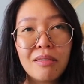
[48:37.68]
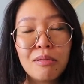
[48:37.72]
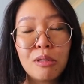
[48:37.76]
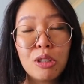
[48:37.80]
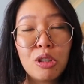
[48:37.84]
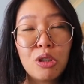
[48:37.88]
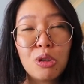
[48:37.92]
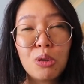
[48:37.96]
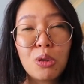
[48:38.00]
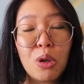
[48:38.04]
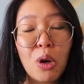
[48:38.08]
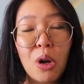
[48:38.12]

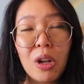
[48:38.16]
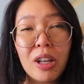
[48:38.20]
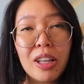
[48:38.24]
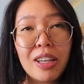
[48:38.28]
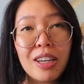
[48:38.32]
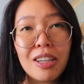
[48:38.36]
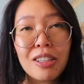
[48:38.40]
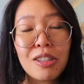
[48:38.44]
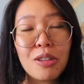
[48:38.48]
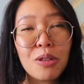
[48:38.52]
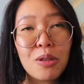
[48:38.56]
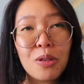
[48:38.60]
would you call
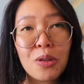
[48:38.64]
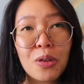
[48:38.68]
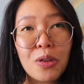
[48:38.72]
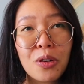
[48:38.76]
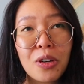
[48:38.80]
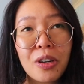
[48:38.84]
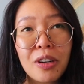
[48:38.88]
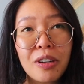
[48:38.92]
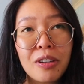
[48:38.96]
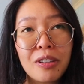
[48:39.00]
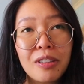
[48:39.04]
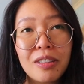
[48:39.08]
it a
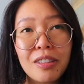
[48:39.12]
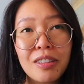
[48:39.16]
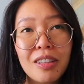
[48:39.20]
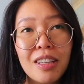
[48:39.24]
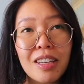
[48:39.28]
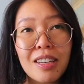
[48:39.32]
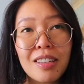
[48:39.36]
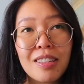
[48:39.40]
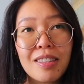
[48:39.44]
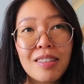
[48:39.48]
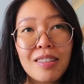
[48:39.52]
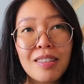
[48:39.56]
tutorial?
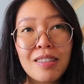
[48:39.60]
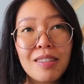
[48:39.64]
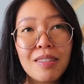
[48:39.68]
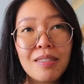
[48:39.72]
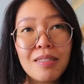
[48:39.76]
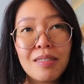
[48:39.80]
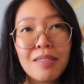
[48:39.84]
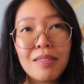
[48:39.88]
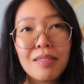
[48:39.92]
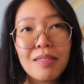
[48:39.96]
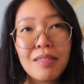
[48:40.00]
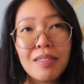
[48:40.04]

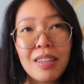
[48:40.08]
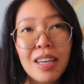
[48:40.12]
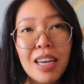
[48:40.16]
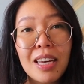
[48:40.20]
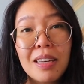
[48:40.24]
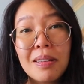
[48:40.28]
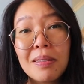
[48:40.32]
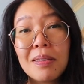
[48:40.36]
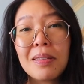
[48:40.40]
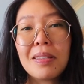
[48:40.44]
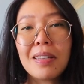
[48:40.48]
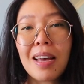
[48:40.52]
This
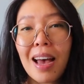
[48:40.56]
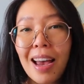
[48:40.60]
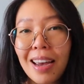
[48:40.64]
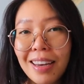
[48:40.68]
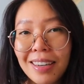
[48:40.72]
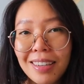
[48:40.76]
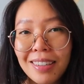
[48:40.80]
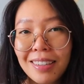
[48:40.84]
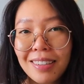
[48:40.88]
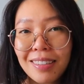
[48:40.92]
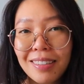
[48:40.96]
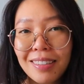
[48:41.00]

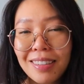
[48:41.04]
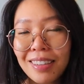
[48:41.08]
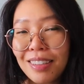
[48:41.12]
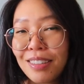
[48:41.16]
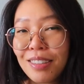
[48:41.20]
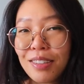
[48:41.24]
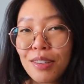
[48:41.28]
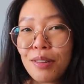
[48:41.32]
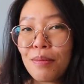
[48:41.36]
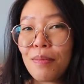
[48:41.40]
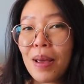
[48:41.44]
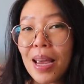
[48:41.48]
insight
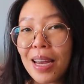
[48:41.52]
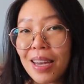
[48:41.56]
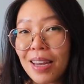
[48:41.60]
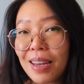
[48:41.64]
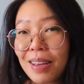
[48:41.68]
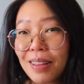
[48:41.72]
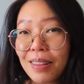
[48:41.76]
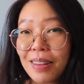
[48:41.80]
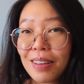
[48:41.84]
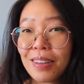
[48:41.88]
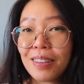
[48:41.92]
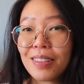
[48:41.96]
into
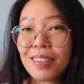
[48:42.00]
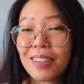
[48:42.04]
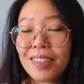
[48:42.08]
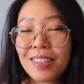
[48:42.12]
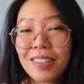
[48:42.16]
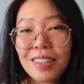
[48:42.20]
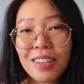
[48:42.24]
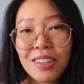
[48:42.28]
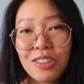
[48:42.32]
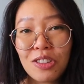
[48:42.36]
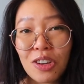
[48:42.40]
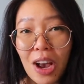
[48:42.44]
making
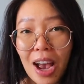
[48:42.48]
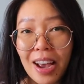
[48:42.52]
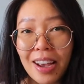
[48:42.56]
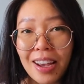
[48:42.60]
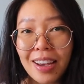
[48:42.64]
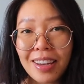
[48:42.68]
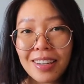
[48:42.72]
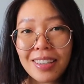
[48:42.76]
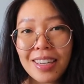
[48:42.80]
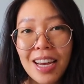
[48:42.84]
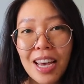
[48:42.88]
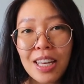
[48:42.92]
this
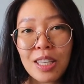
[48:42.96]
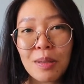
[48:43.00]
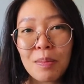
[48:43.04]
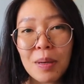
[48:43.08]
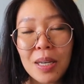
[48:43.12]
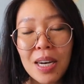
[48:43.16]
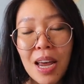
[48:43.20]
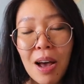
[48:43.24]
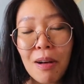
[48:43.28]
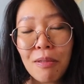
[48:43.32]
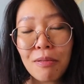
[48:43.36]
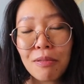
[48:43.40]
jacket has
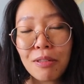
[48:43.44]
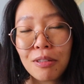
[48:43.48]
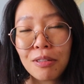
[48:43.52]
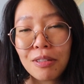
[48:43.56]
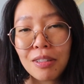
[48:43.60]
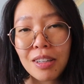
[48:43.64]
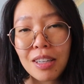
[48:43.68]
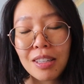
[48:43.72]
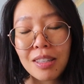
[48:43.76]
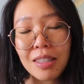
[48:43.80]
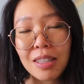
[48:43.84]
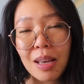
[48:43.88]
been
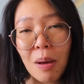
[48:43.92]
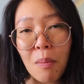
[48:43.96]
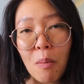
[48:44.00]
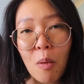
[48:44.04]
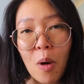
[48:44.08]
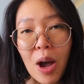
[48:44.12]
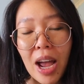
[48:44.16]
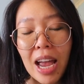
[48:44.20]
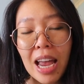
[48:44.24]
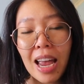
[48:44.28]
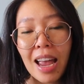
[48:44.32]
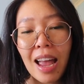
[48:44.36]
helpful in some
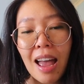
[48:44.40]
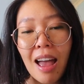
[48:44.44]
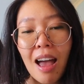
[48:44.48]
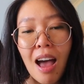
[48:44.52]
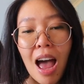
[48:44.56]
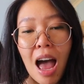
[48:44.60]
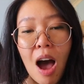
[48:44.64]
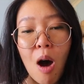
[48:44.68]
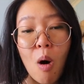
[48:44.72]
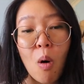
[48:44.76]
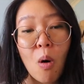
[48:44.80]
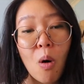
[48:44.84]
way,
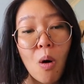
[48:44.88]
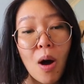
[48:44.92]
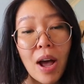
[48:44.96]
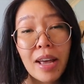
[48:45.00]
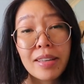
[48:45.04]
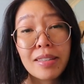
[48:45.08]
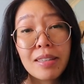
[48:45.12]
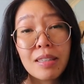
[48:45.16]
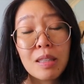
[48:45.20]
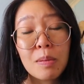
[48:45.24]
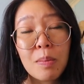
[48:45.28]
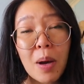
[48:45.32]
or
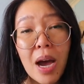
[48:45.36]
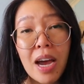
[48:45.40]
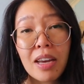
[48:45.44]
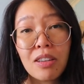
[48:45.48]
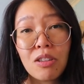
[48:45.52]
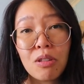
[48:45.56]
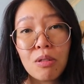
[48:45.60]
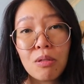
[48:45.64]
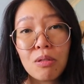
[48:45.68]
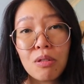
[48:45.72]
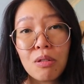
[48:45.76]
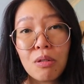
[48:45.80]
has
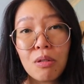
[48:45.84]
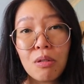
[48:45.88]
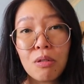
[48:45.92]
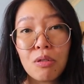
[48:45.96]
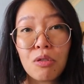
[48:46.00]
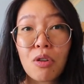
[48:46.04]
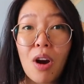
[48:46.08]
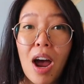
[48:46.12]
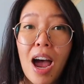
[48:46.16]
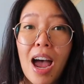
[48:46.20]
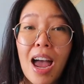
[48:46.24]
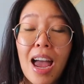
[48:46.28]
inspired you to
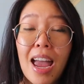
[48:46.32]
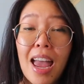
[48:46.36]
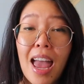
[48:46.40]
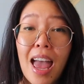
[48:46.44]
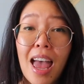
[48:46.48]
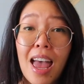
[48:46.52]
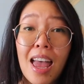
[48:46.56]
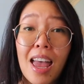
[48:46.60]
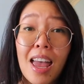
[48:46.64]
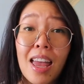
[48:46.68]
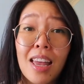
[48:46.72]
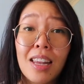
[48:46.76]
try
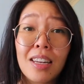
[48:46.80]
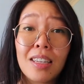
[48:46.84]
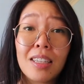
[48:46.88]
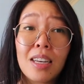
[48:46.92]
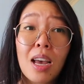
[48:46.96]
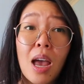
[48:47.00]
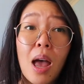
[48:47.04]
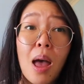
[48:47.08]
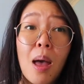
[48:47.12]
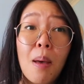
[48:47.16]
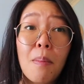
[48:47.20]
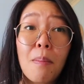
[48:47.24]

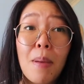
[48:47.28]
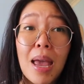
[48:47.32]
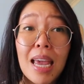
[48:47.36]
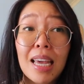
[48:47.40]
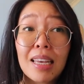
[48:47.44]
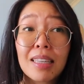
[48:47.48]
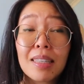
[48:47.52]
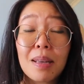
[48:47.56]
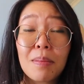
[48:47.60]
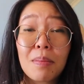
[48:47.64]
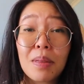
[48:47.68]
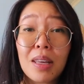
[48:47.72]
and
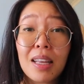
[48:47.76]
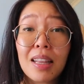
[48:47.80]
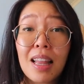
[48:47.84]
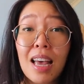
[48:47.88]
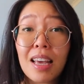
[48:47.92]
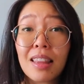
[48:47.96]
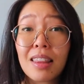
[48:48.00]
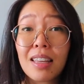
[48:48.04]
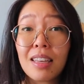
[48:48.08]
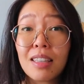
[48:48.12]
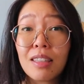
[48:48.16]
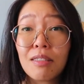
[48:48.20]
make something
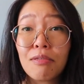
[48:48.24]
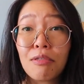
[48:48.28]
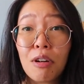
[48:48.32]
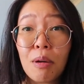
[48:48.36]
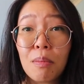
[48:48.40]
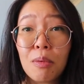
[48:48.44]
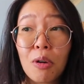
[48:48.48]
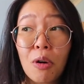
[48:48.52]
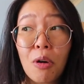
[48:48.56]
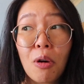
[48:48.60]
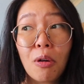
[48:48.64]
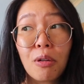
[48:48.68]
like this
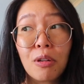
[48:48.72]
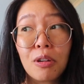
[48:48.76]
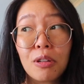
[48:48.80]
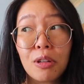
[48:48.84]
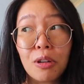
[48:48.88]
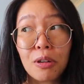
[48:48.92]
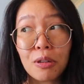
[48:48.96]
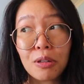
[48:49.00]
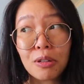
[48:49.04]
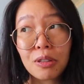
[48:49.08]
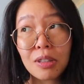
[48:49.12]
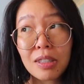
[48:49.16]
from your own
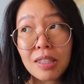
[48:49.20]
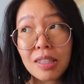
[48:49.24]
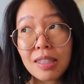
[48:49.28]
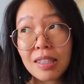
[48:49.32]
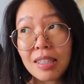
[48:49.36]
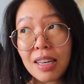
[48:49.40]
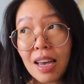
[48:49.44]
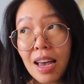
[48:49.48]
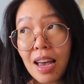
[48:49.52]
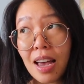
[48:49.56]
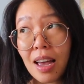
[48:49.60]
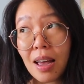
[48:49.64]

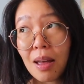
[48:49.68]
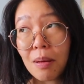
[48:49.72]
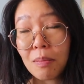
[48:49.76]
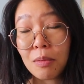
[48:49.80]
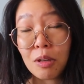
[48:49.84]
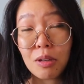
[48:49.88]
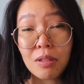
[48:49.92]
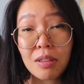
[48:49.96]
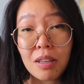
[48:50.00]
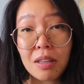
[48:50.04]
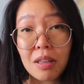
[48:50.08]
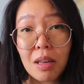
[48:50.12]
clothes,
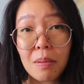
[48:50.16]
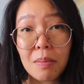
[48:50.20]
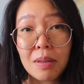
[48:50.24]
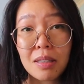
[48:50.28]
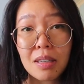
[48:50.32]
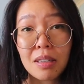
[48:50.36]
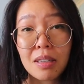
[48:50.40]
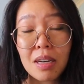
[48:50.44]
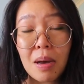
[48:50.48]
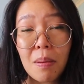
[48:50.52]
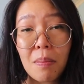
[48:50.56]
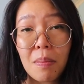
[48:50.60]
using them
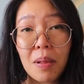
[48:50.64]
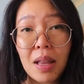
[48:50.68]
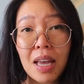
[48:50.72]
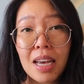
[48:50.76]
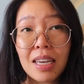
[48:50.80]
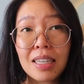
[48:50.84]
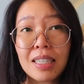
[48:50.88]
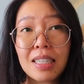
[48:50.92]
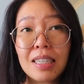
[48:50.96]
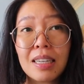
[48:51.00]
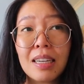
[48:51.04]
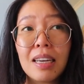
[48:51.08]
as a
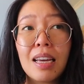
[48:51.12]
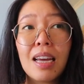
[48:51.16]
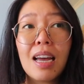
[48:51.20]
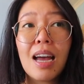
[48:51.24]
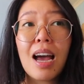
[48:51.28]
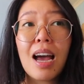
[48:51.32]
template.